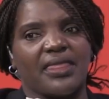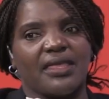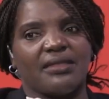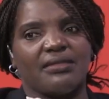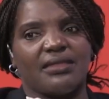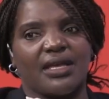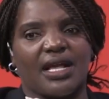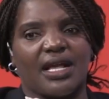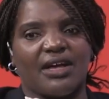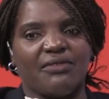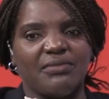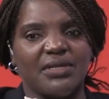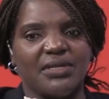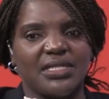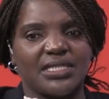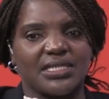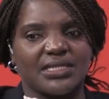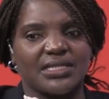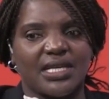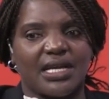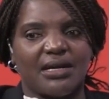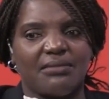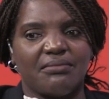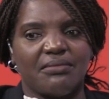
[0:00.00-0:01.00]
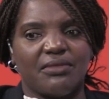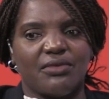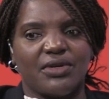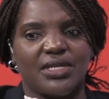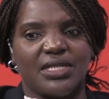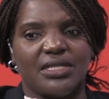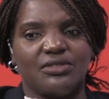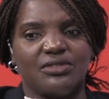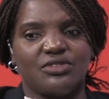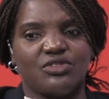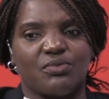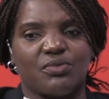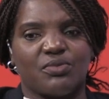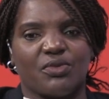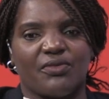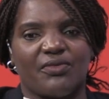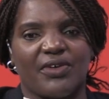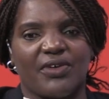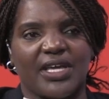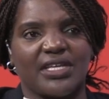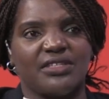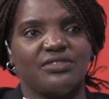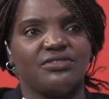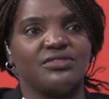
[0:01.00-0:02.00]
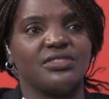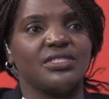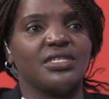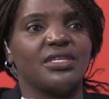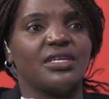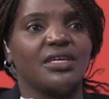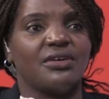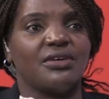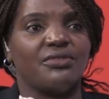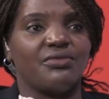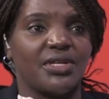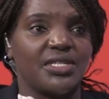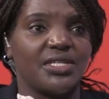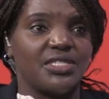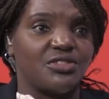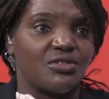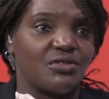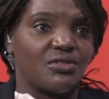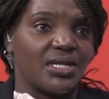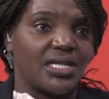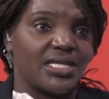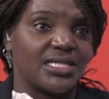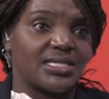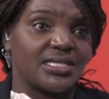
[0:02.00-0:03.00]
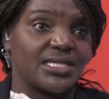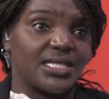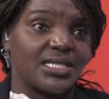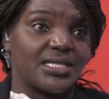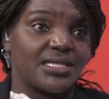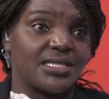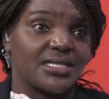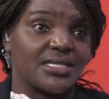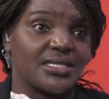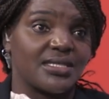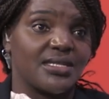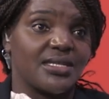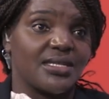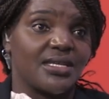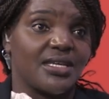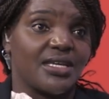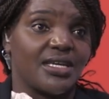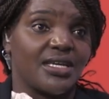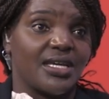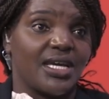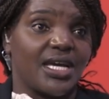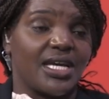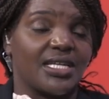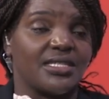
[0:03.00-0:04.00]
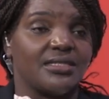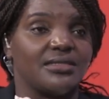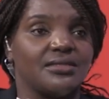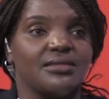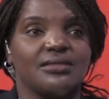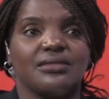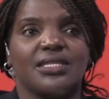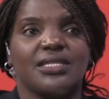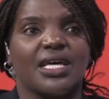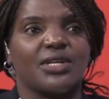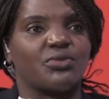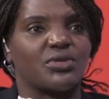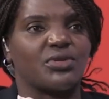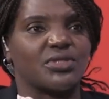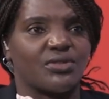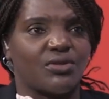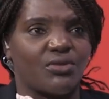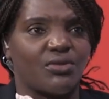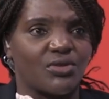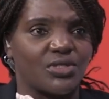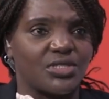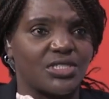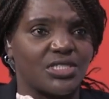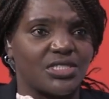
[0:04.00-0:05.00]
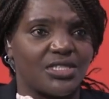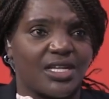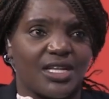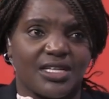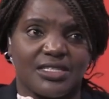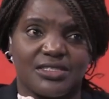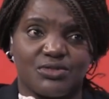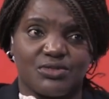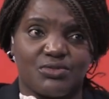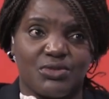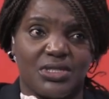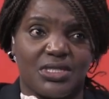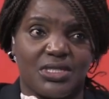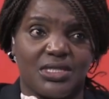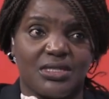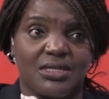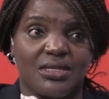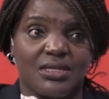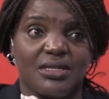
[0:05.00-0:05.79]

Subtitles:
government has come in to provide radio lessons, mm. and that was launched last week. Mm-hmm.